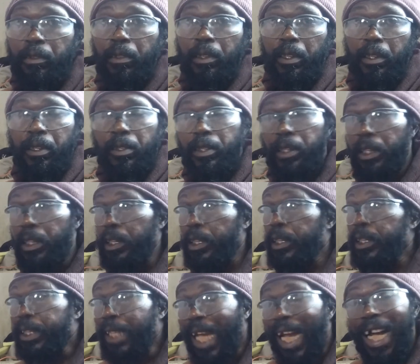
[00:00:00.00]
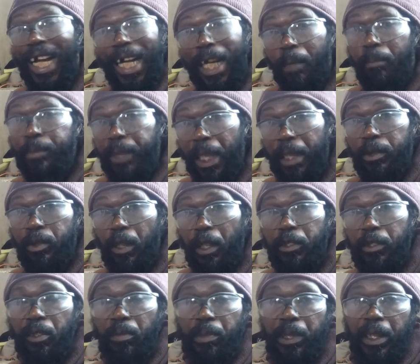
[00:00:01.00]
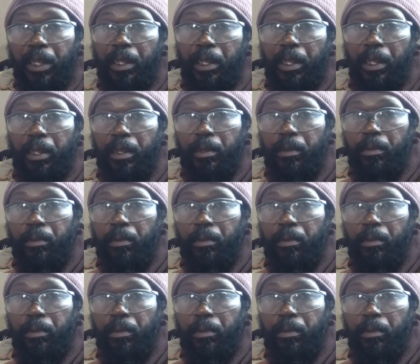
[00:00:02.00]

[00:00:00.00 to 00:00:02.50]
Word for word: You see, it not happening here for Jamaica.